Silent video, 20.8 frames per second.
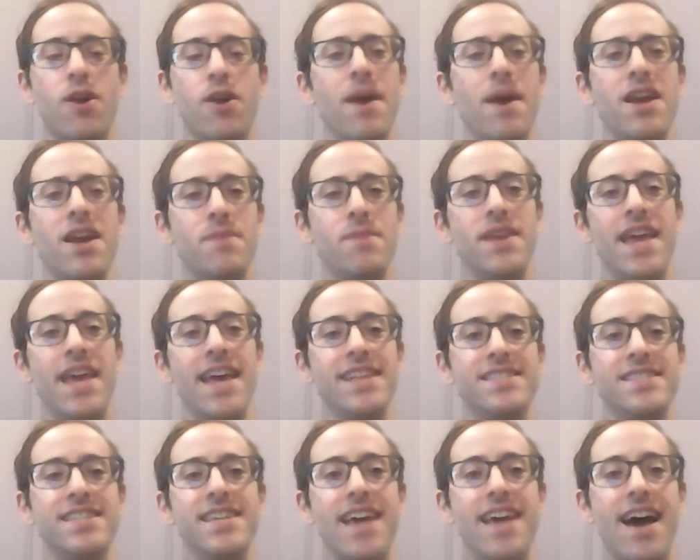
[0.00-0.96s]
It might have been
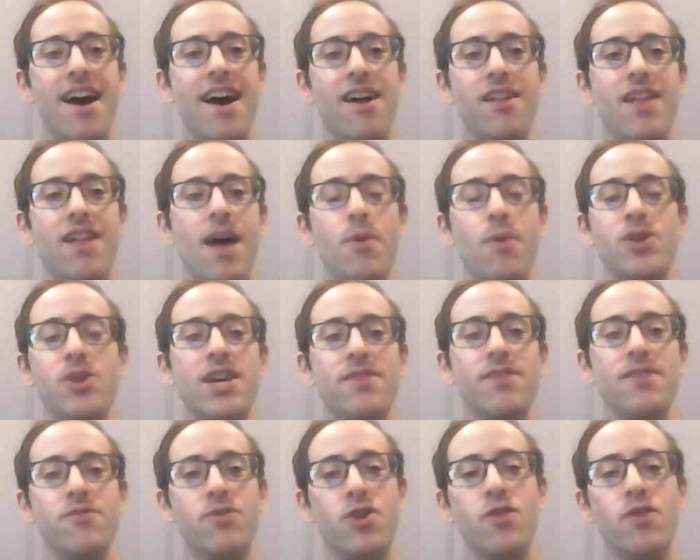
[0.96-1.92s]
ACL. I wish
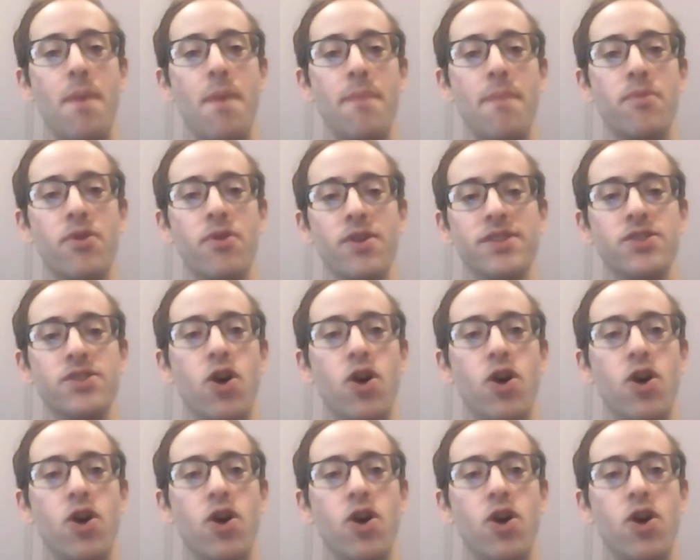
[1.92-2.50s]
I could remember